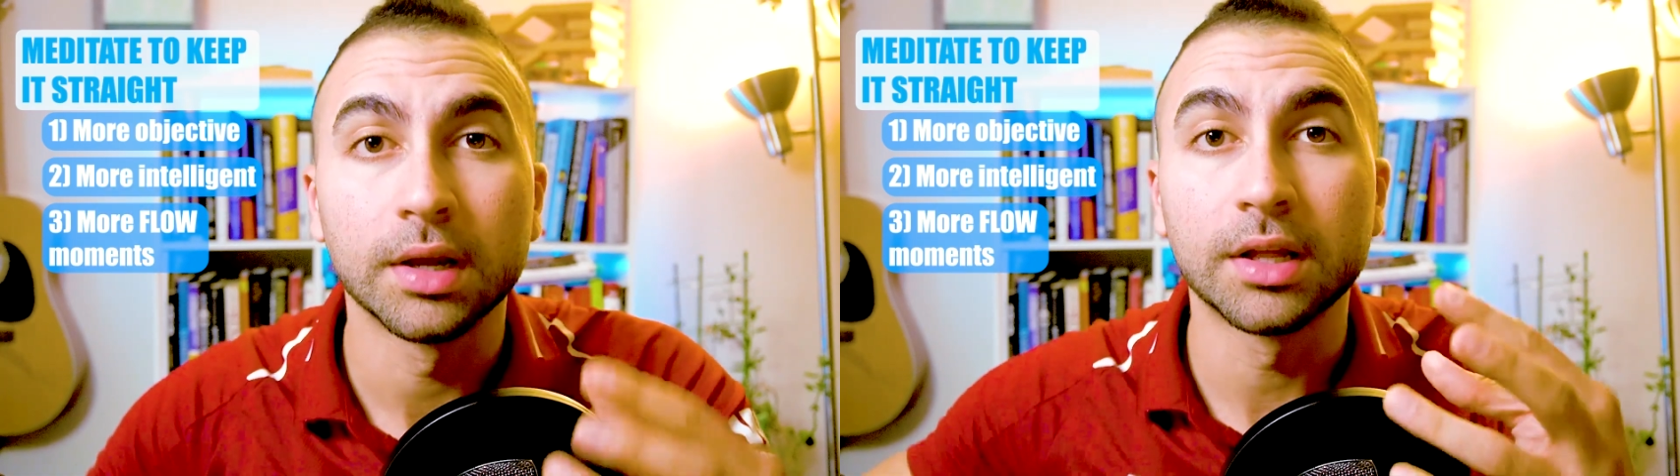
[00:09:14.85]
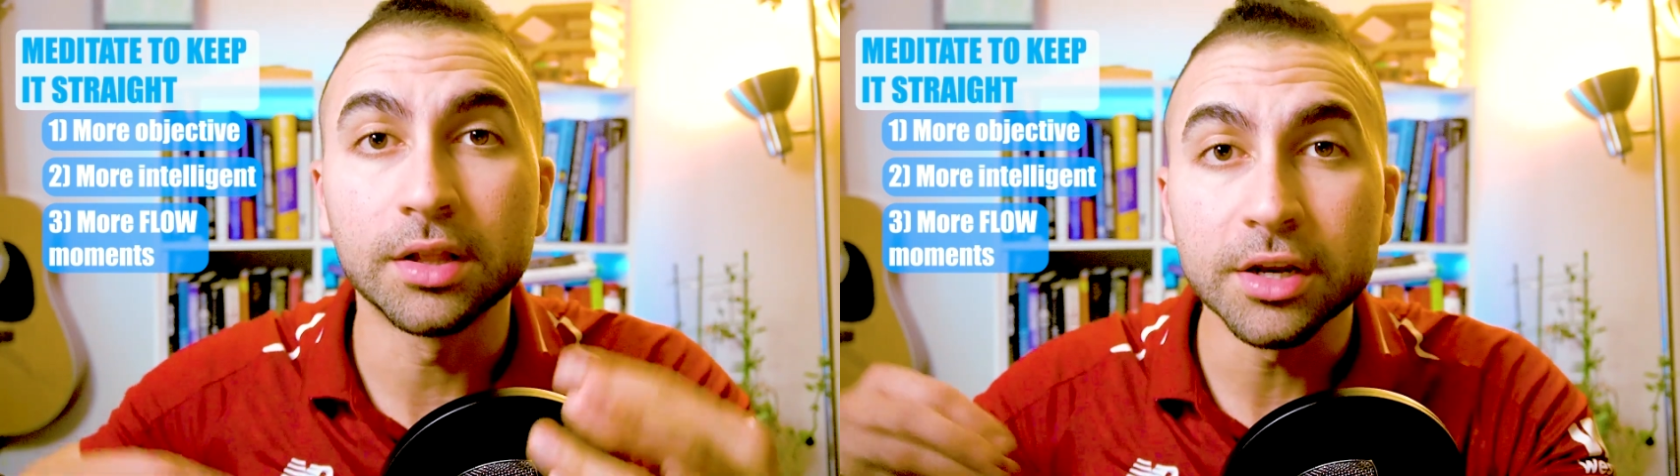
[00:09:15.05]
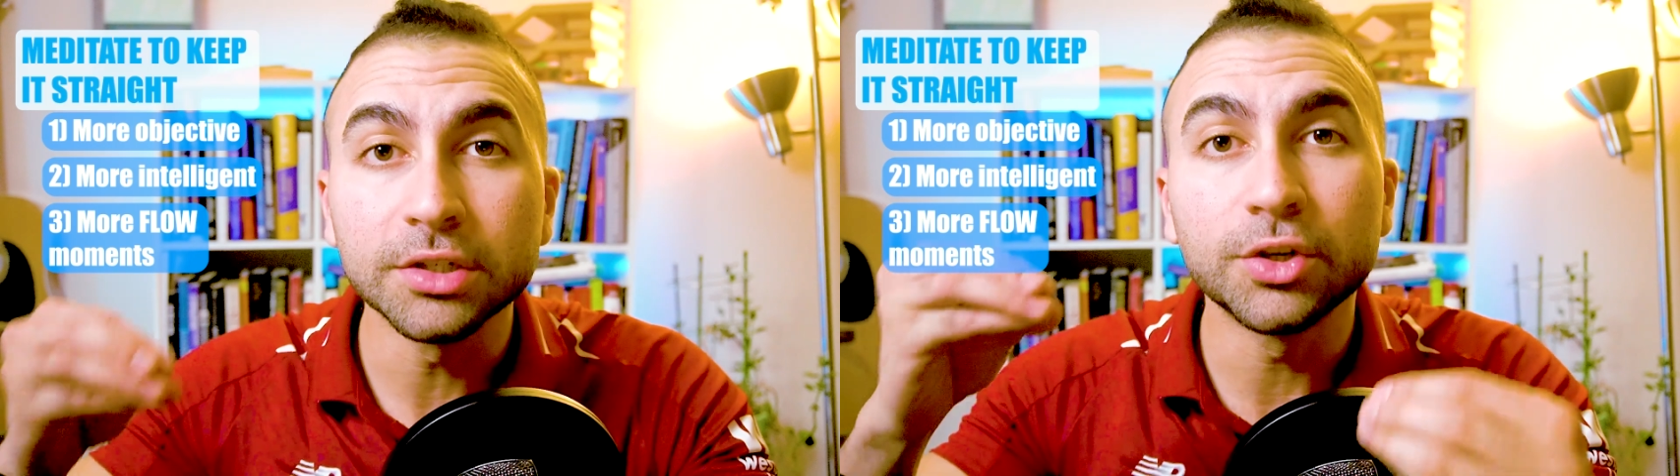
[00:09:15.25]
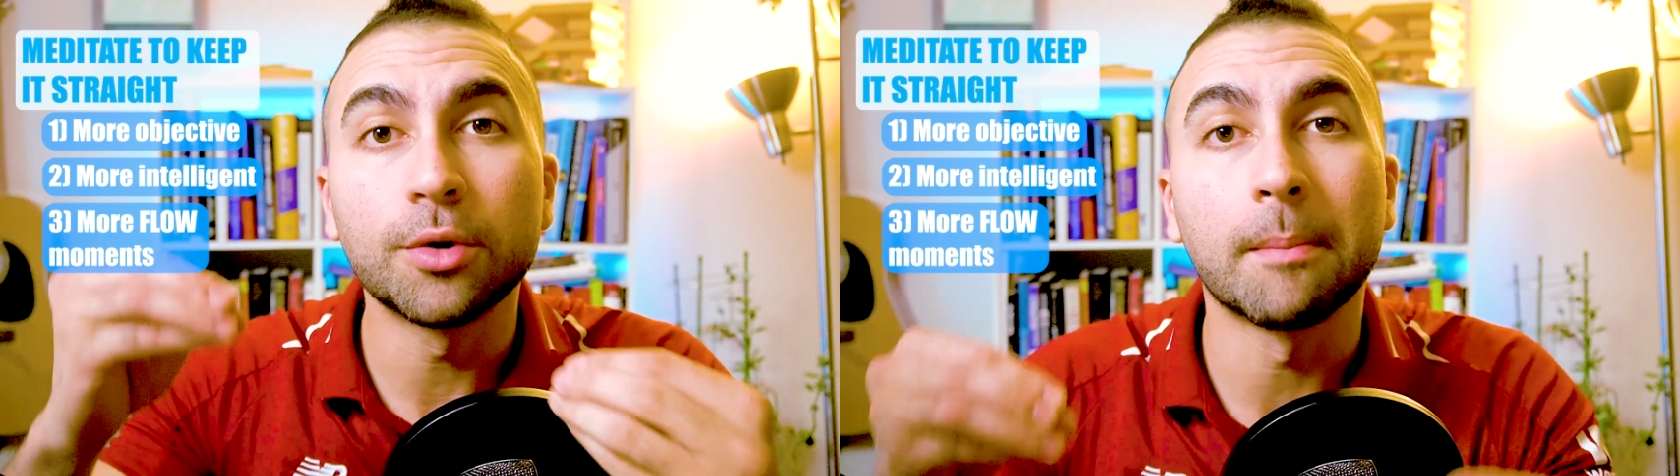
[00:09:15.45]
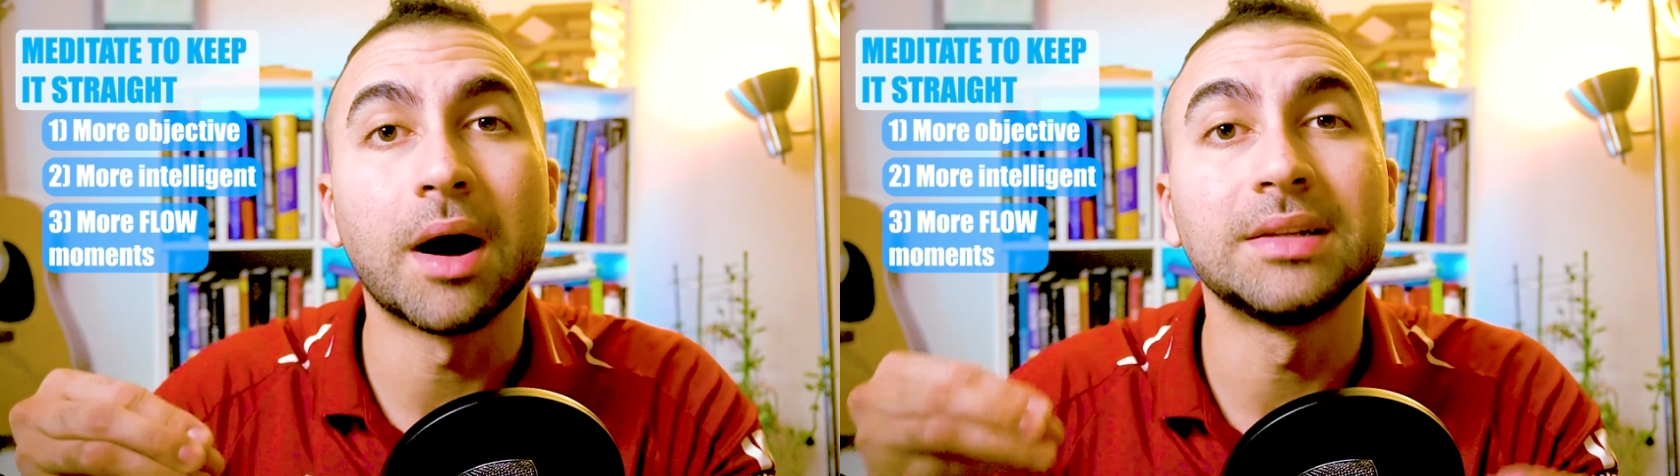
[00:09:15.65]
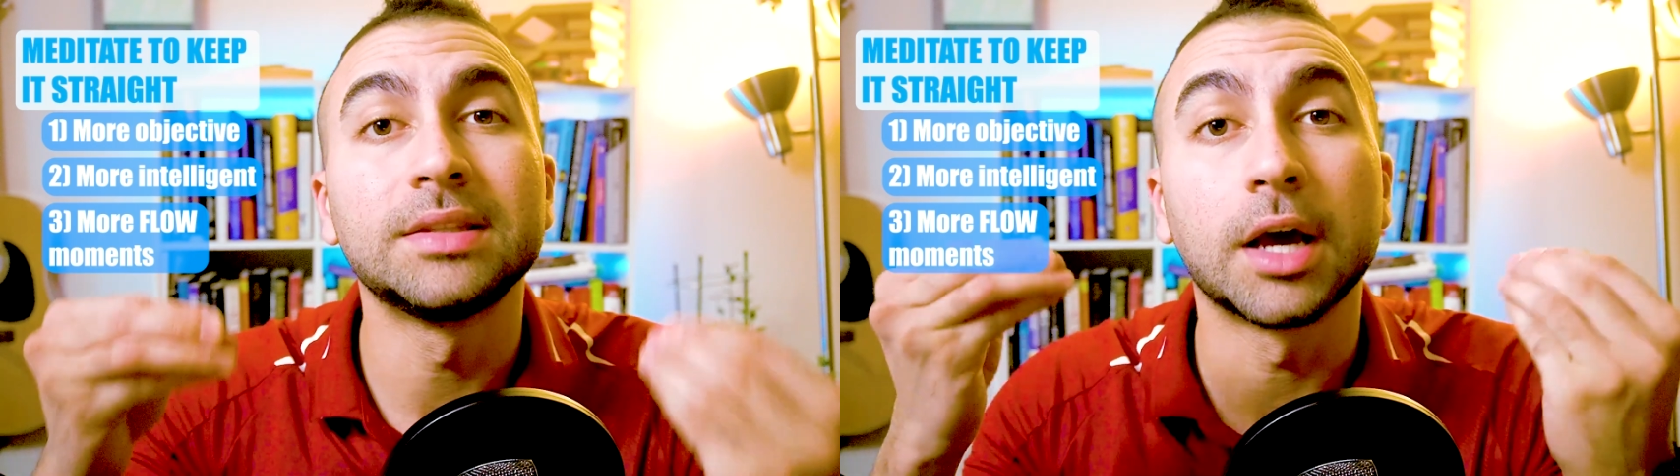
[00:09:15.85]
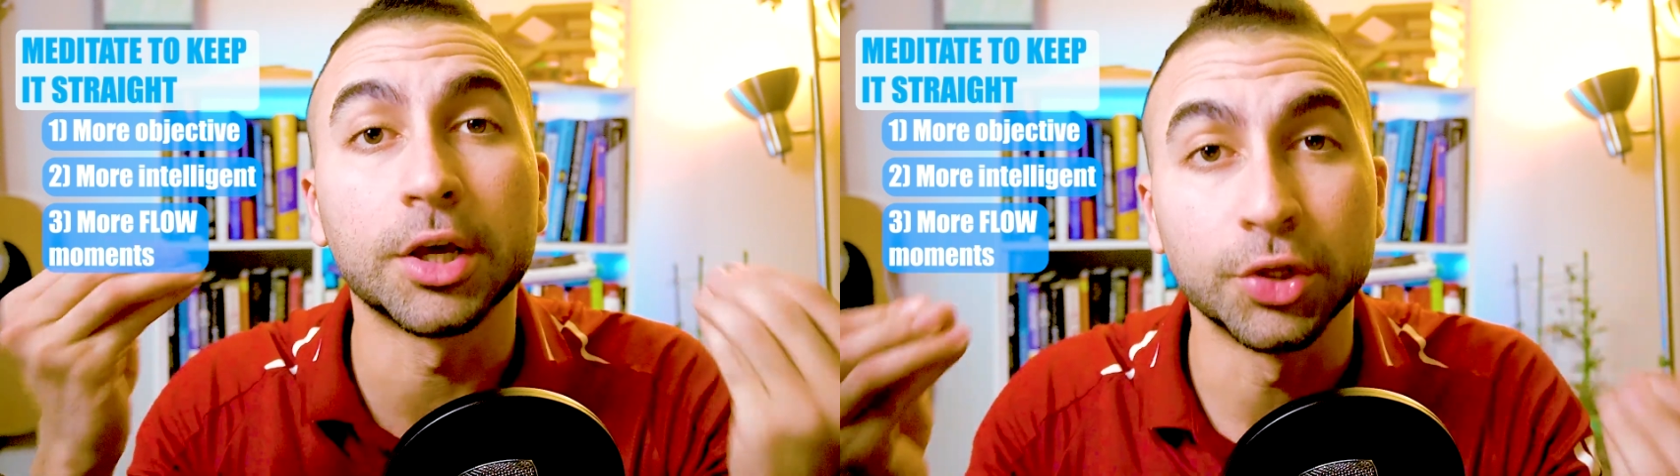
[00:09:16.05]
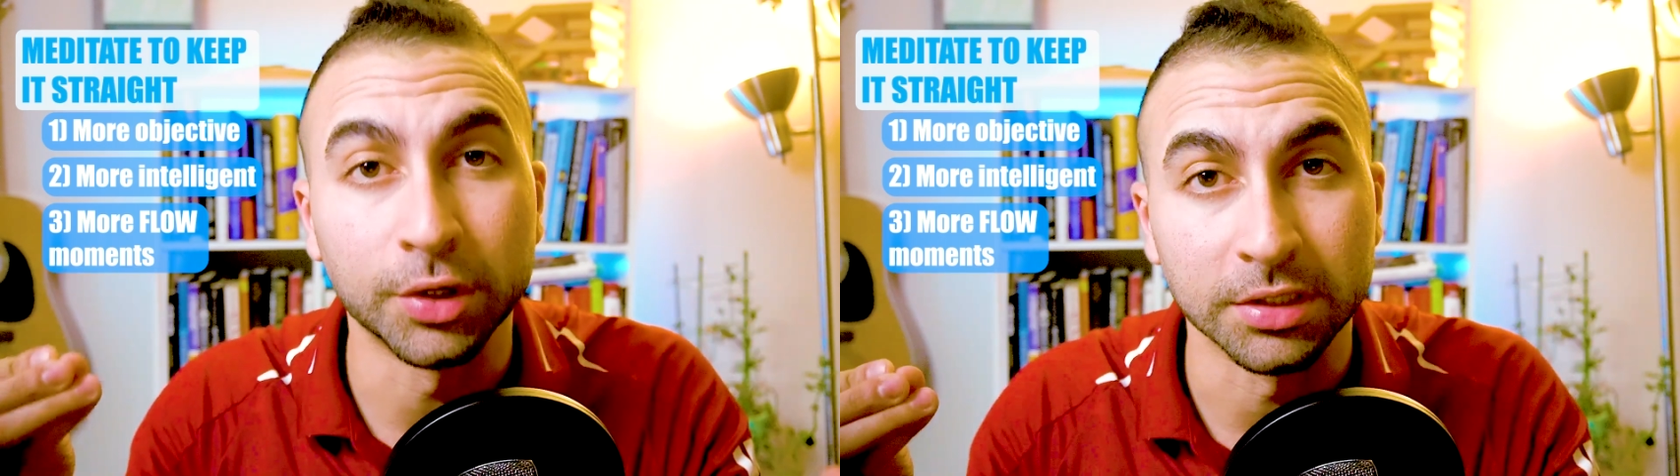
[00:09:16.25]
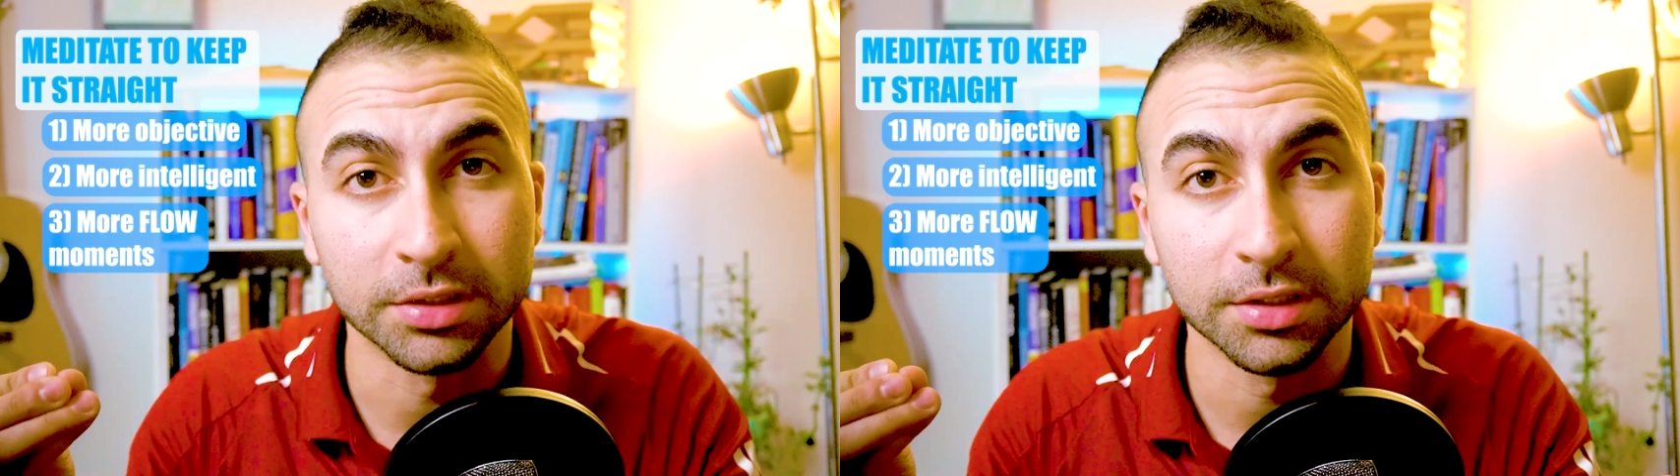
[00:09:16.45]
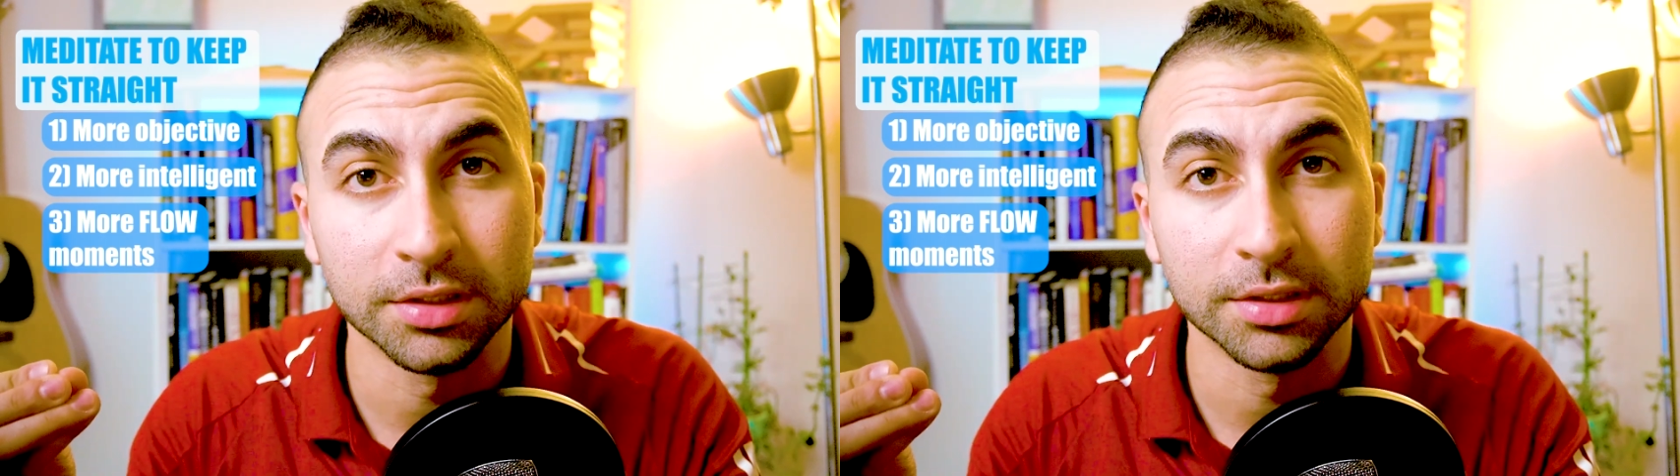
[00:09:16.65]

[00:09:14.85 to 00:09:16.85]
clears your mind a unit.